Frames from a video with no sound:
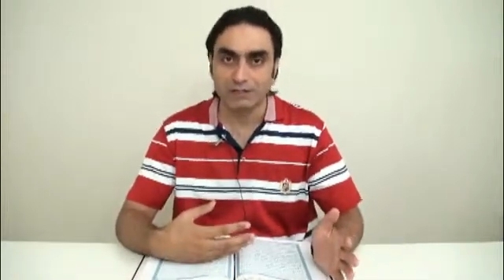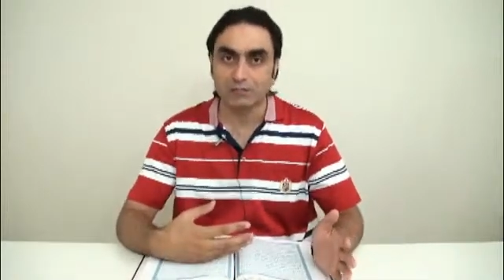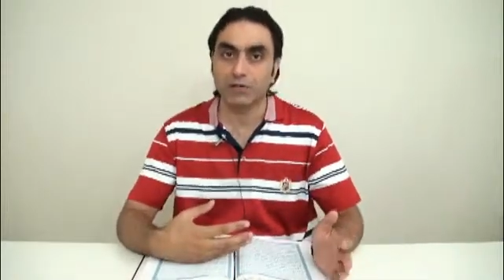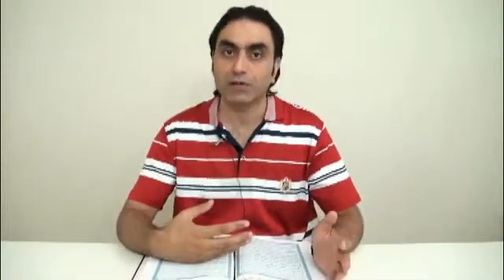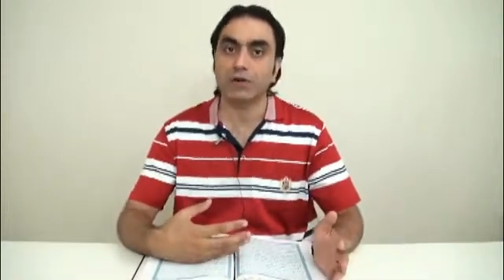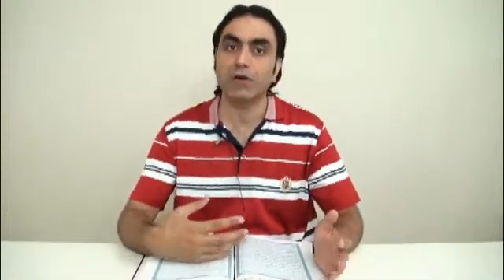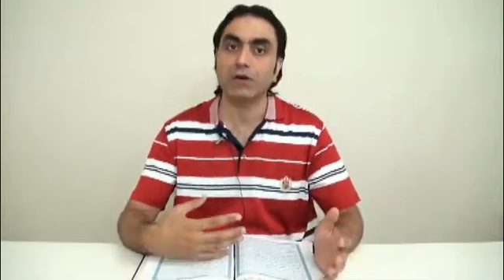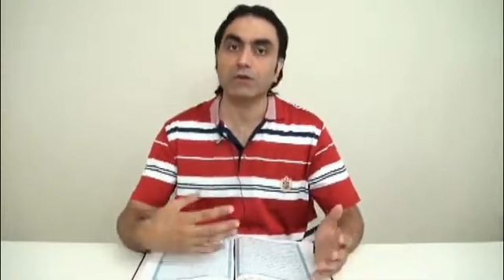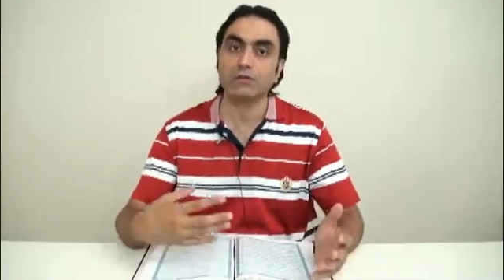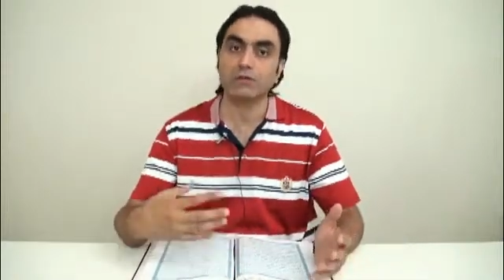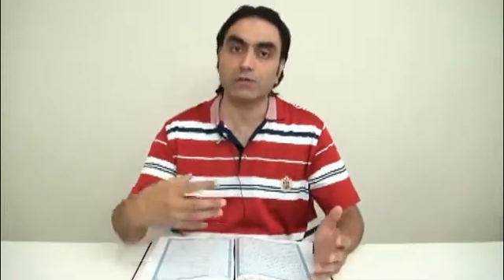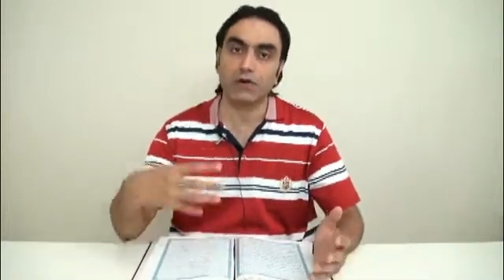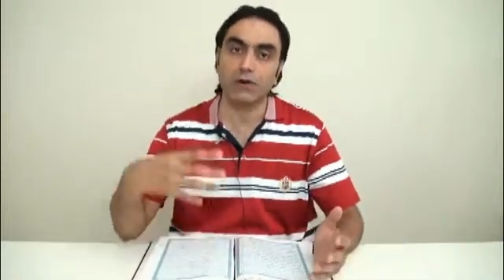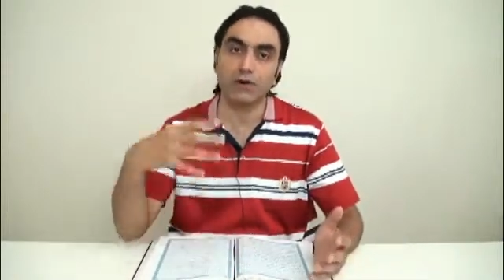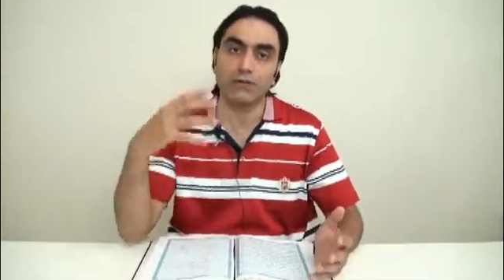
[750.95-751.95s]
because
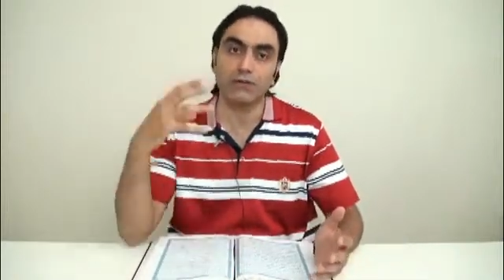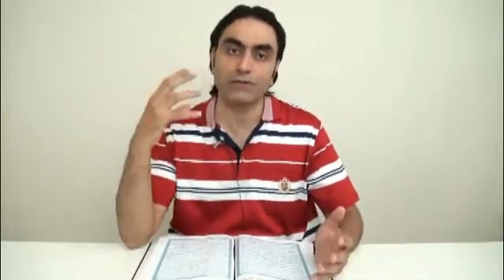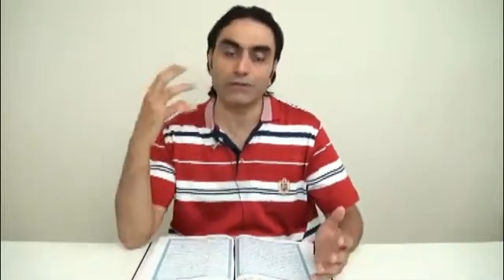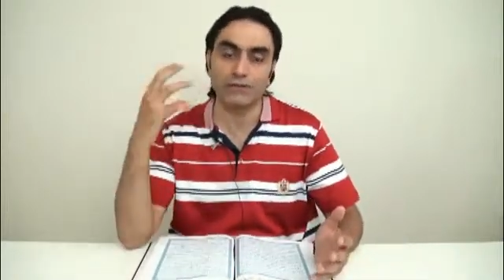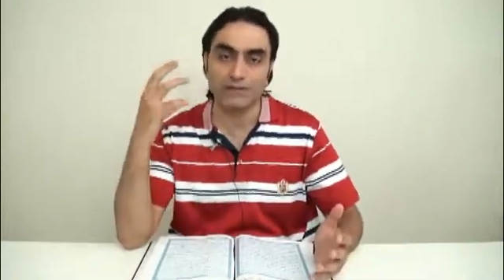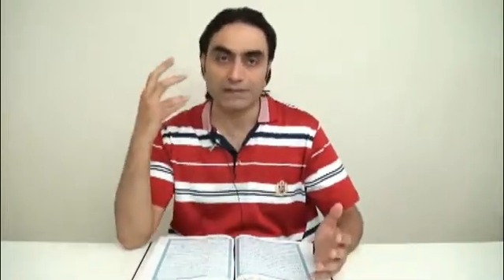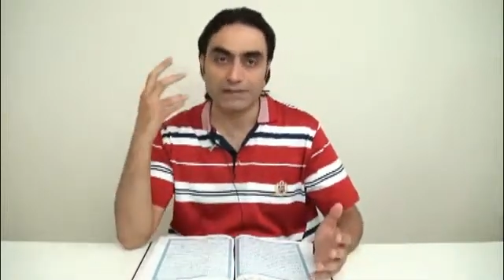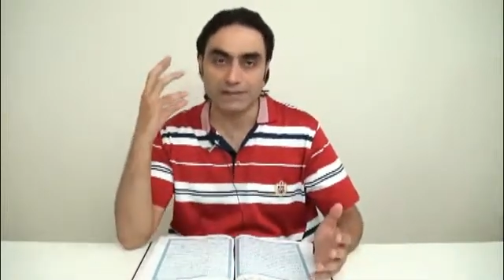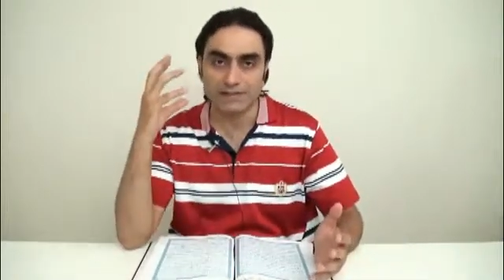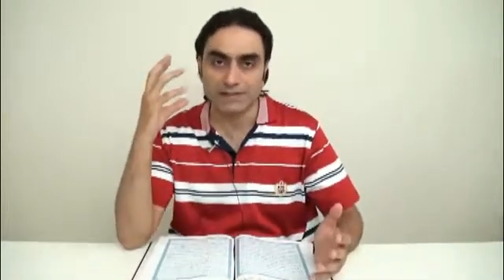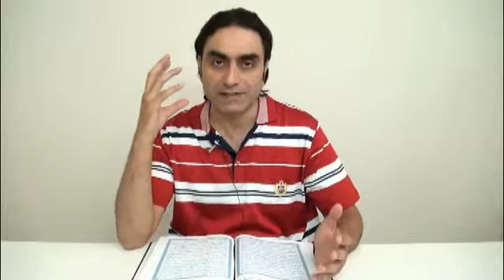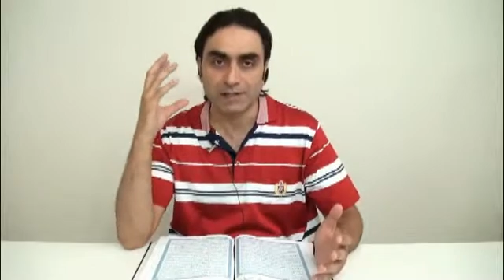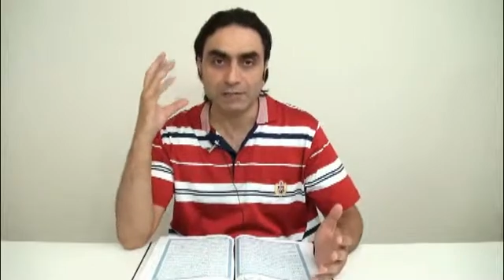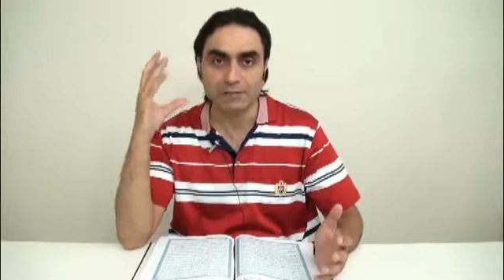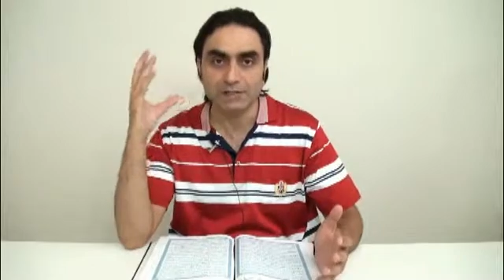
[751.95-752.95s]
of
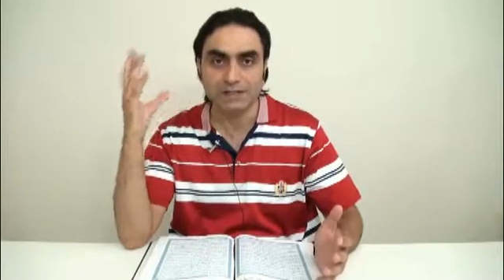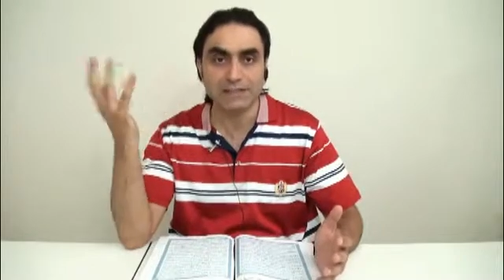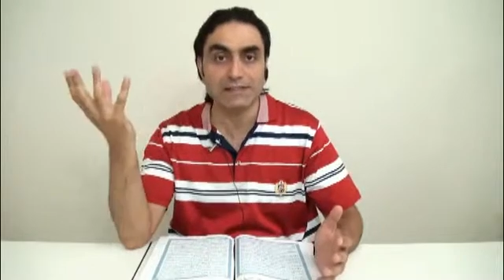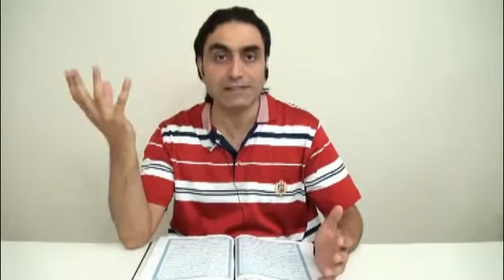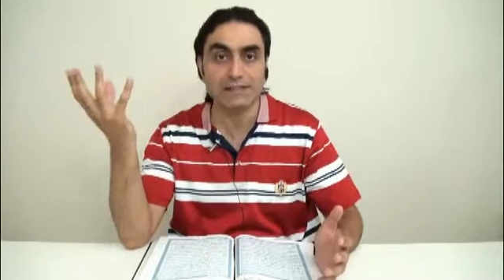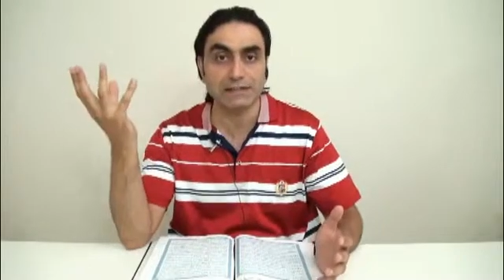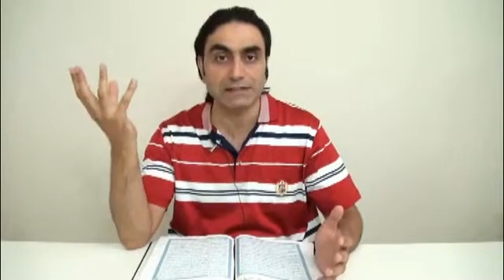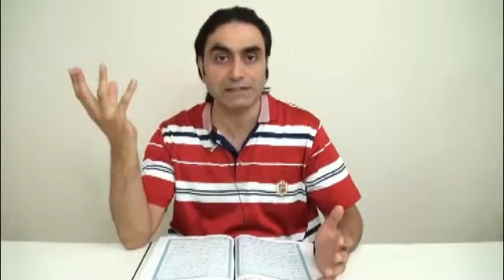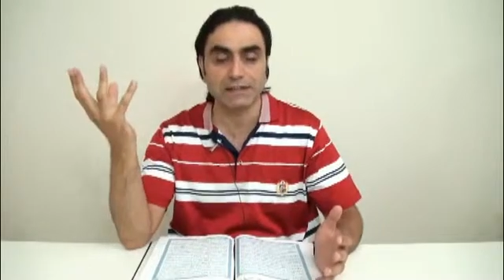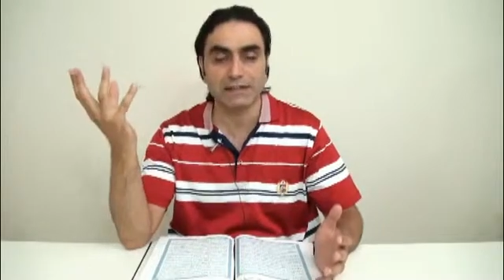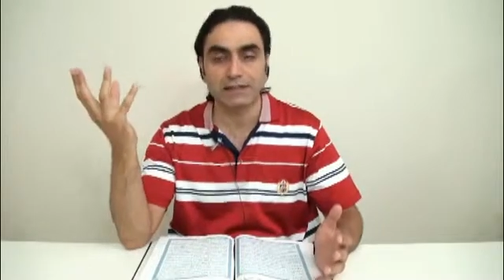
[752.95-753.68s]
some reason